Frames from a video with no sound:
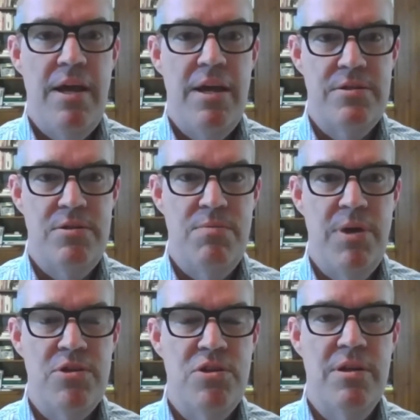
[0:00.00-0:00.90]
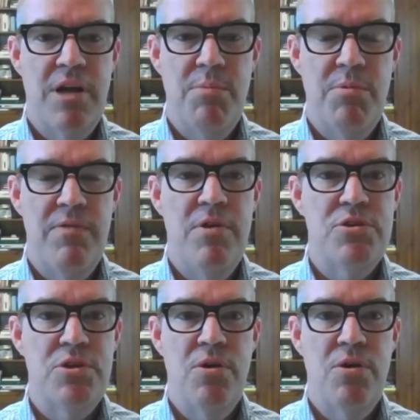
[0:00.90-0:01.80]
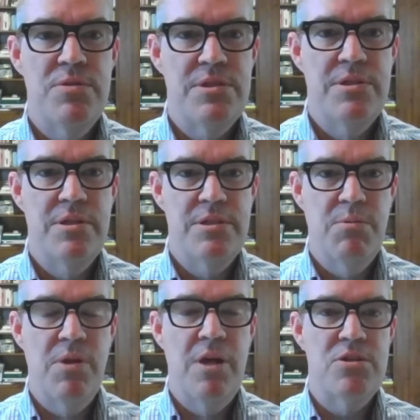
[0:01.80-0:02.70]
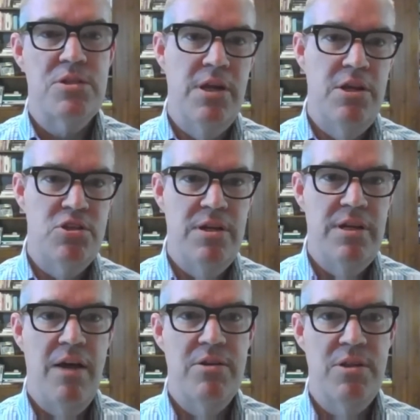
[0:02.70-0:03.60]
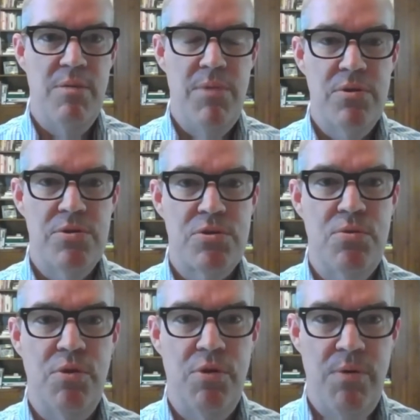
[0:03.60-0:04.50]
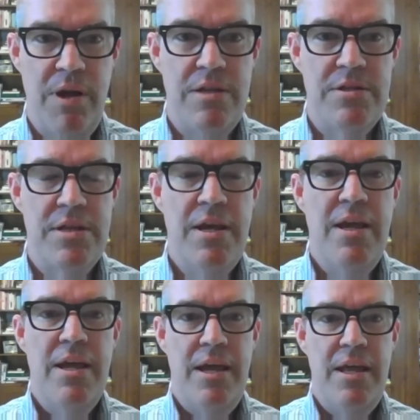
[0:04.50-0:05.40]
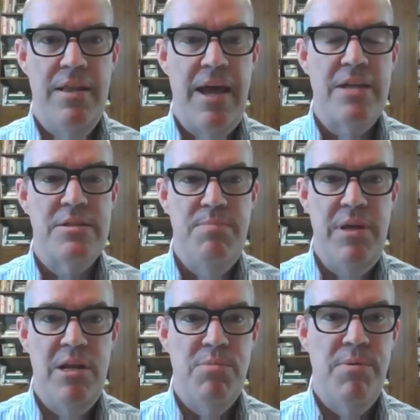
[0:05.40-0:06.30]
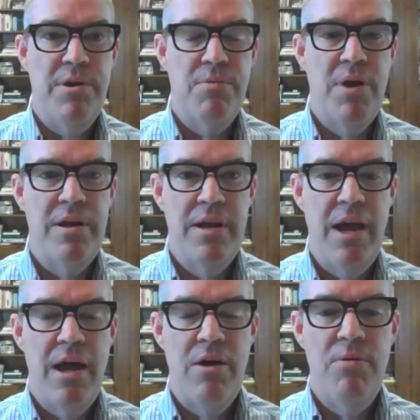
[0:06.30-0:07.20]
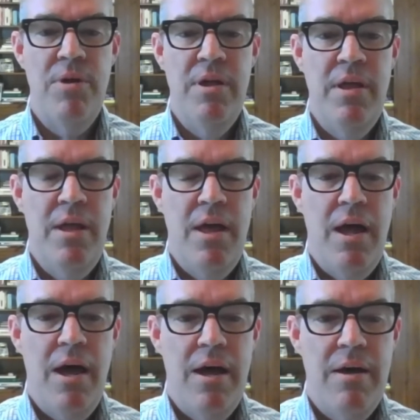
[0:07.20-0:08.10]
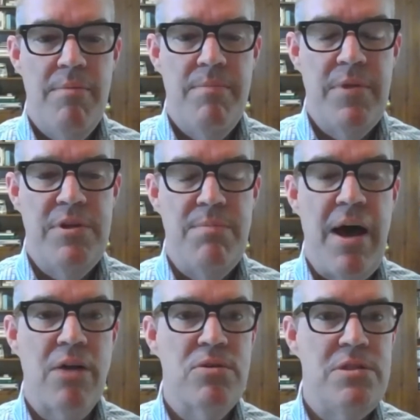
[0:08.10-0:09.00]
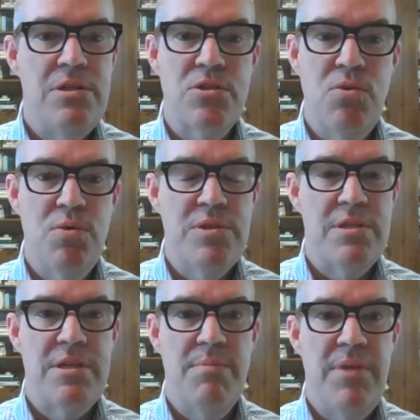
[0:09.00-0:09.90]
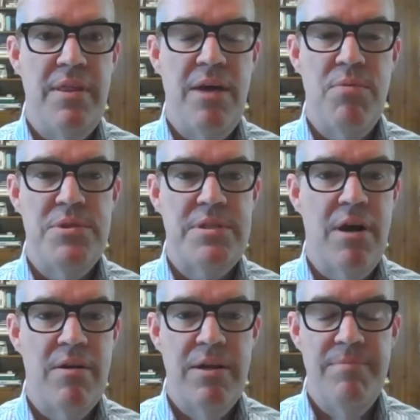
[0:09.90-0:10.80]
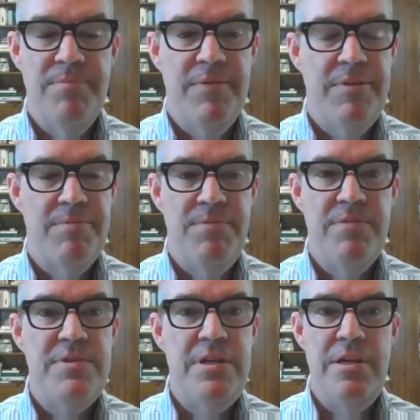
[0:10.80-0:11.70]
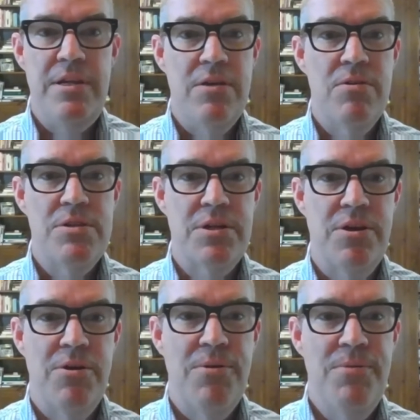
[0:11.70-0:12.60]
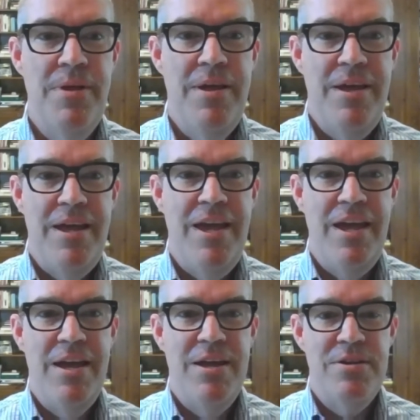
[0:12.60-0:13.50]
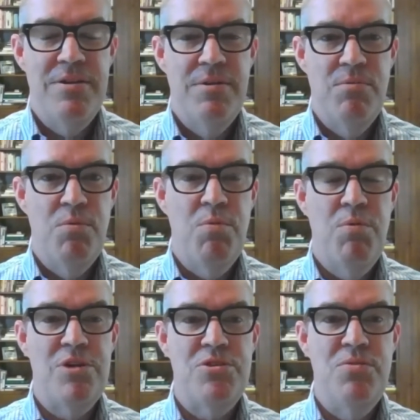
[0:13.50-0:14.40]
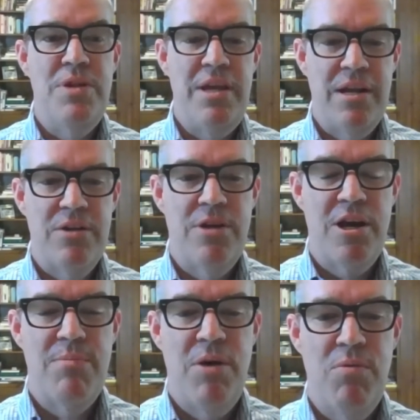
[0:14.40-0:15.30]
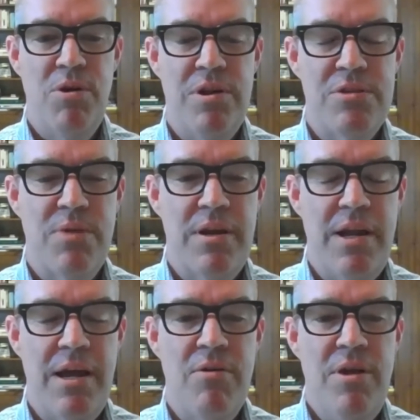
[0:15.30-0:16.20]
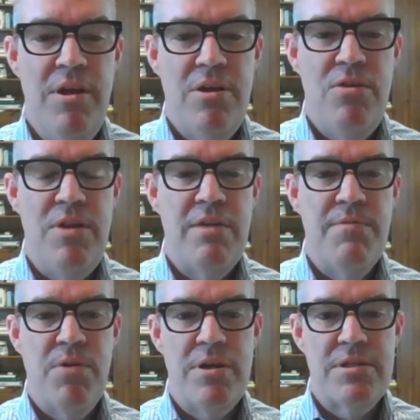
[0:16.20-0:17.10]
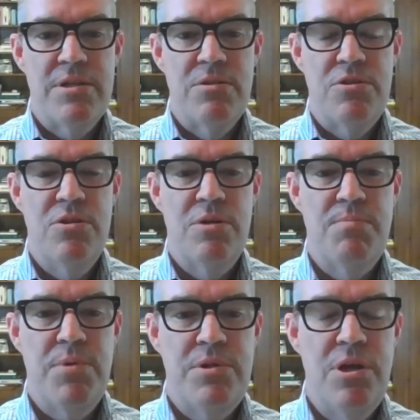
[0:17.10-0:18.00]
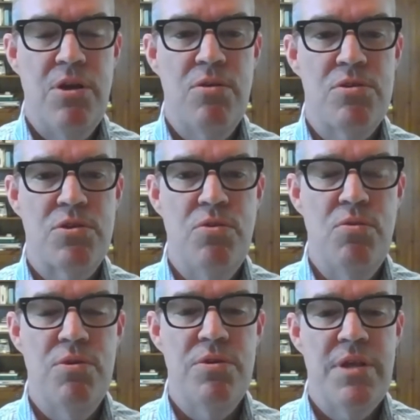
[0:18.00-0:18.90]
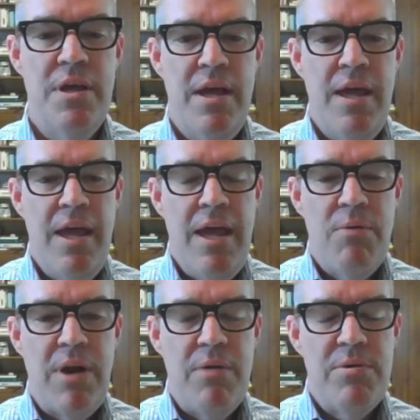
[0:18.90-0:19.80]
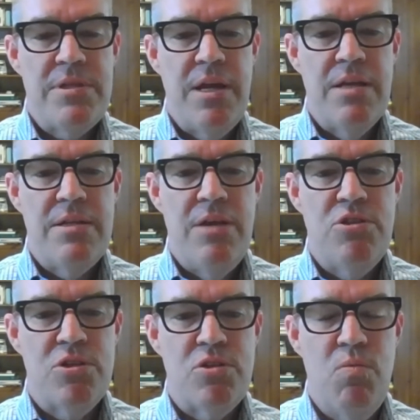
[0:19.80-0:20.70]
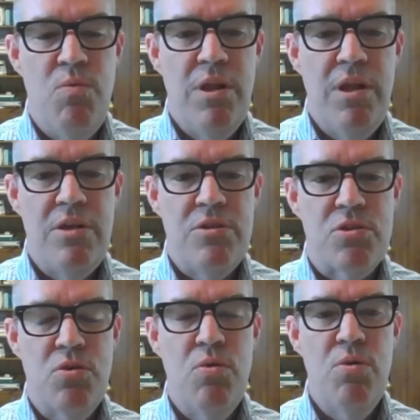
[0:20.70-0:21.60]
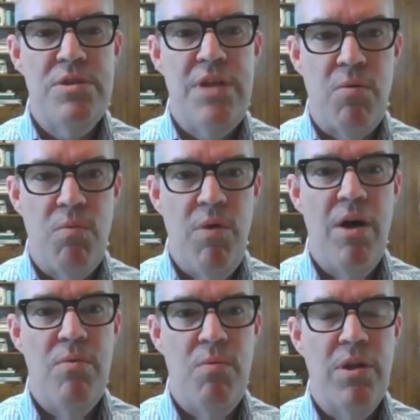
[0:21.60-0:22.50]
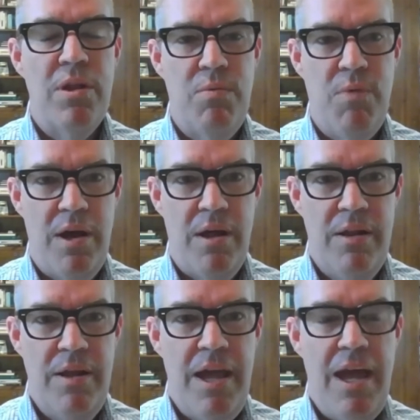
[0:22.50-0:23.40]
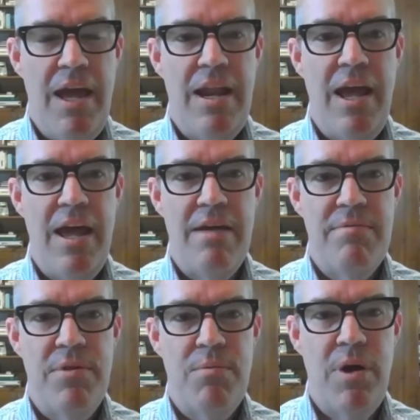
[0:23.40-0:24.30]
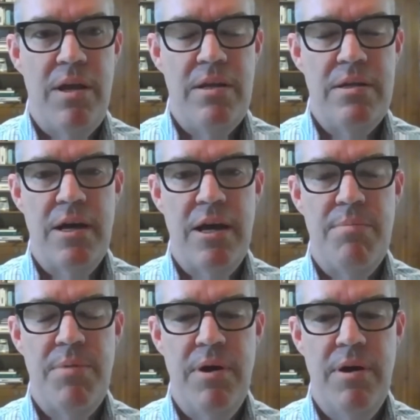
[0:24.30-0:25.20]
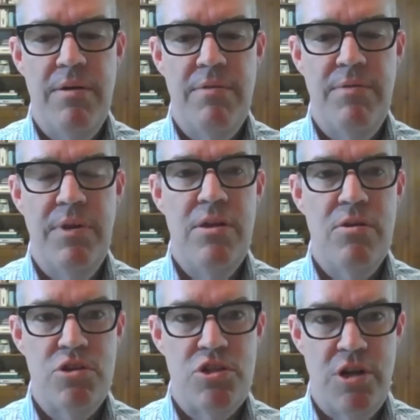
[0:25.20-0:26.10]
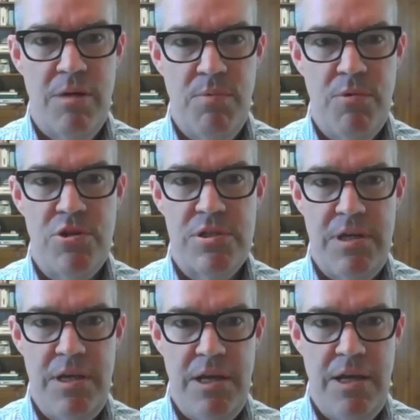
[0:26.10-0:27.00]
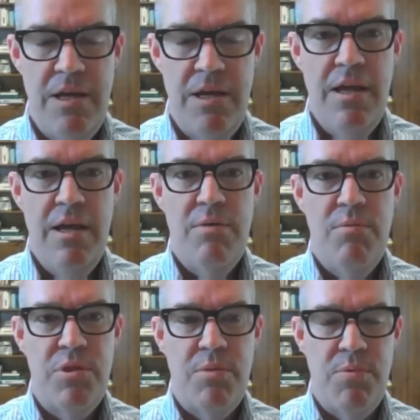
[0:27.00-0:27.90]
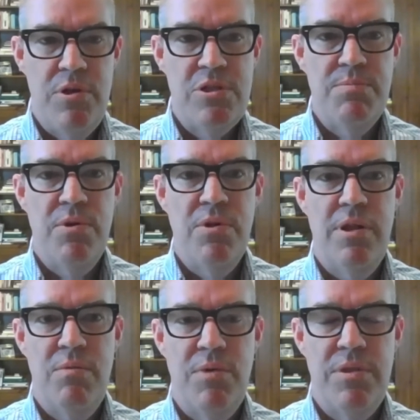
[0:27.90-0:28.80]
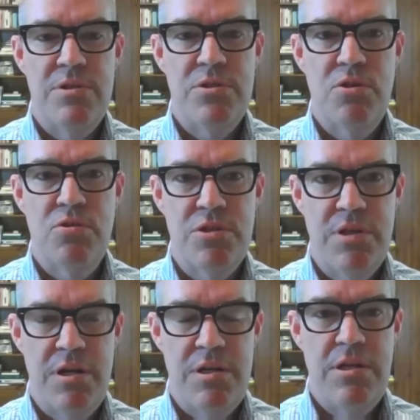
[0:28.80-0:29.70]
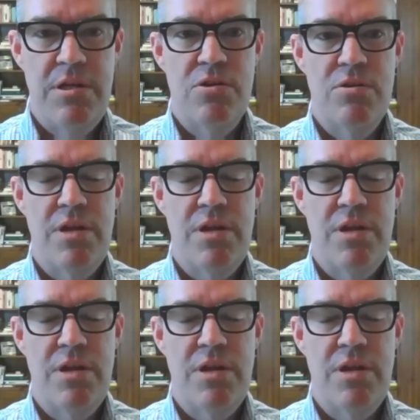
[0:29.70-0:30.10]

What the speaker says: As you mentioned a couple of years ago, similar legislation down to the middle school grades, and that's being implemented right now. Democracy schools is something that was started, you know, 15 years ago and was unique, and I'll talk about where it is right now, unique for us because it took particular schools. And what I would say is it just really schools that run really well and have the right type of leadership, which is key with the principal and with the social studies teachers.